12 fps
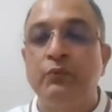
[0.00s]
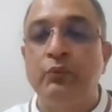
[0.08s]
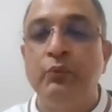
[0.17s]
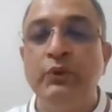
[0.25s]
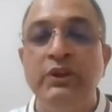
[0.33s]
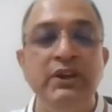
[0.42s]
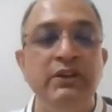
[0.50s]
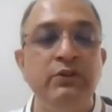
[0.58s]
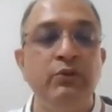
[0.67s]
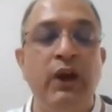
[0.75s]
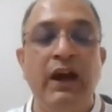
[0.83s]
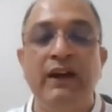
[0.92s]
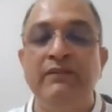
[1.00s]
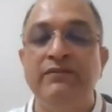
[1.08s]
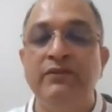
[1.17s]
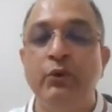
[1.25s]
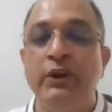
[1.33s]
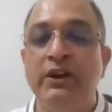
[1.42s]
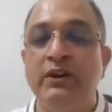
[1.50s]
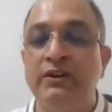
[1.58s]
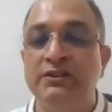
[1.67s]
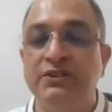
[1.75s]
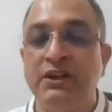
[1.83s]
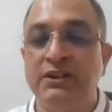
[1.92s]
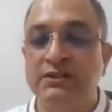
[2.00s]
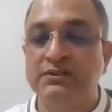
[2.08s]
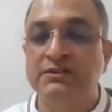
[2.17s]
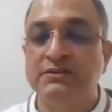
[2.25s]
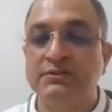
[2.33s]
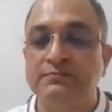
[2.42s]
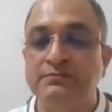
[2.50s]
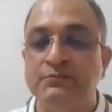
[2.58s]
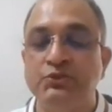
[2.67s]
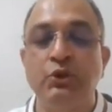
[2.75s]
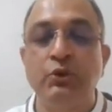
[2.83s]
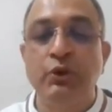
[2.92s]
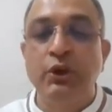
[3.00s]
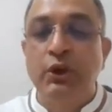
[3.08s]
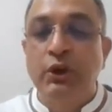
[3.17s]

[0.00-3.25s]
we need to have quicker results. So